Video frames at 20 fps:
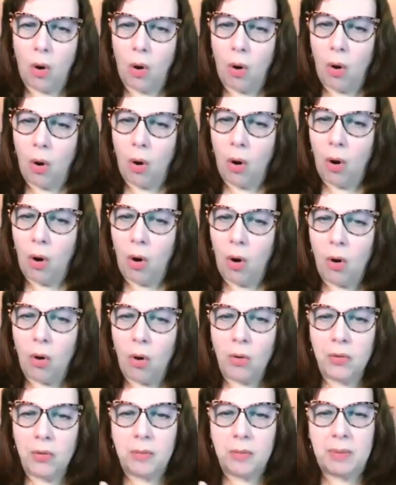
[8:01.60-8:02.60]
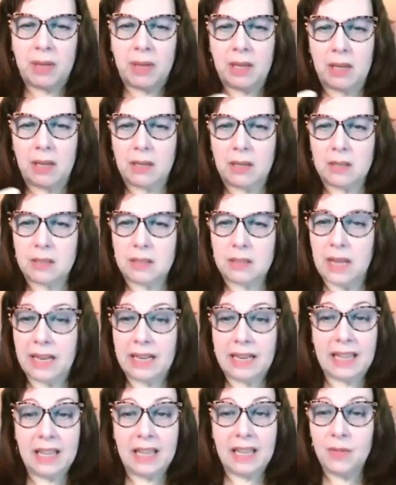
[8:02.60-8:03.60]
all the beings
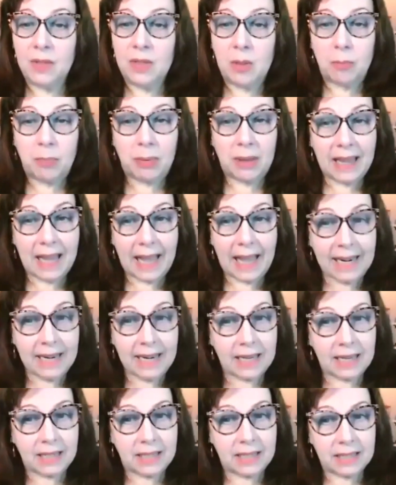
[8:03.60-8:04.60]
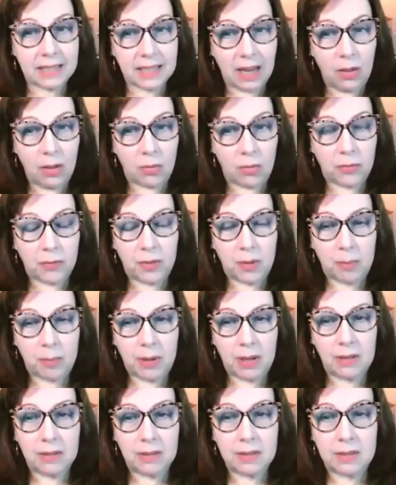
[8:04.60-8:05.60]
and even the planet itself, the
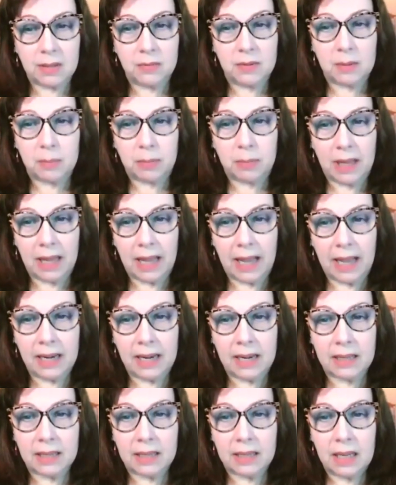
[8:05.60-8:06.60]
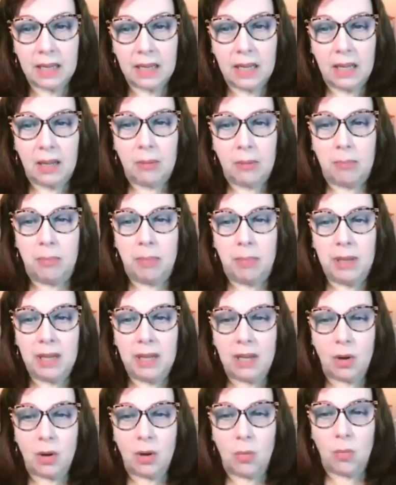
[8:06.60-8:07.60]
pulse of the planet,
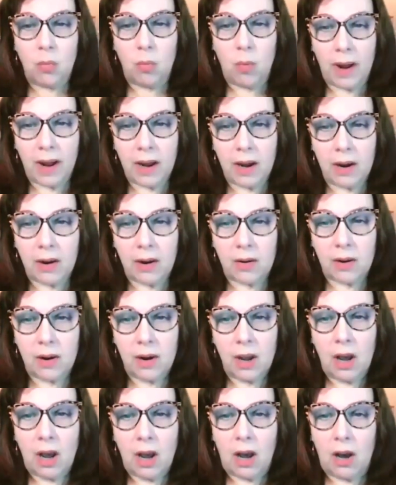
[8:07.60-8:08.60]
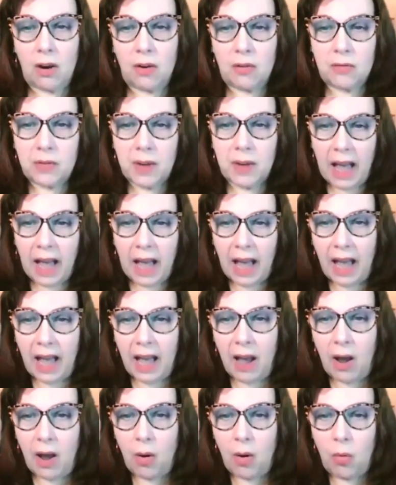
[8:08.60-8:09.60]
being aware of
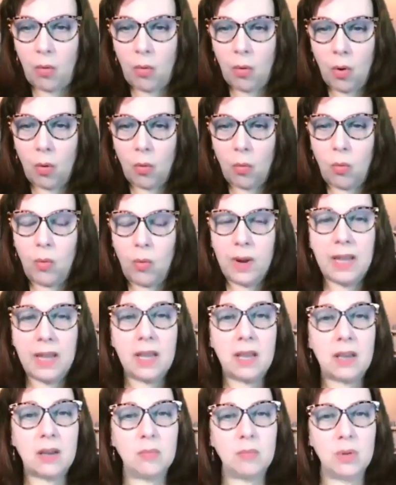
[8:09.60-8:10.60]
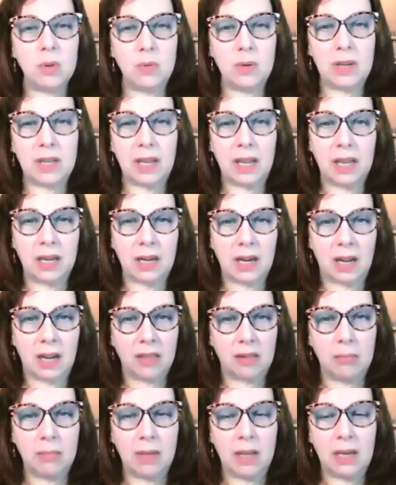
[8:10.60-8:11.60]
how we communicate on
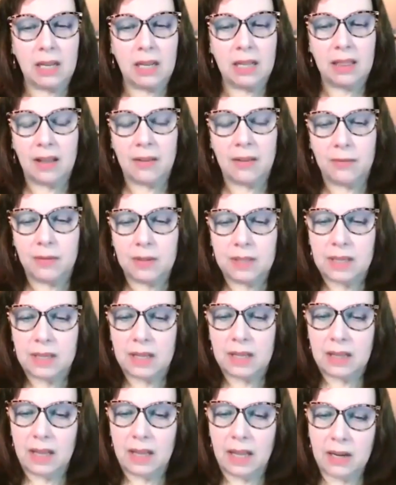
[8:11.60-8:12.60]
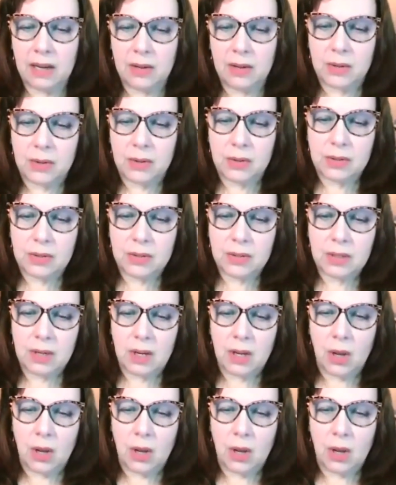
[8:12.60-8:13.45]
the many levels and layers,